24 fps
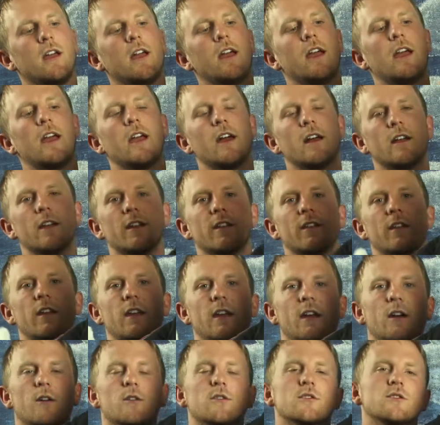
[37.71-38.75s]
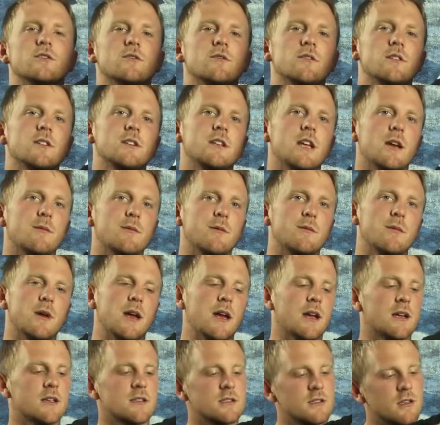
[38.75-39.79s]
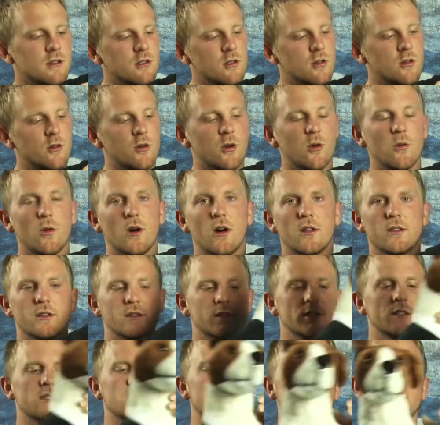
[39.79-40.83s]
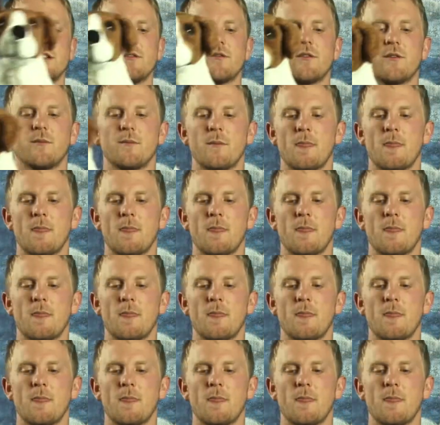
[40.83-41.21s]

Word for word: and the Arizona Diamondbacks logo on the sleeve.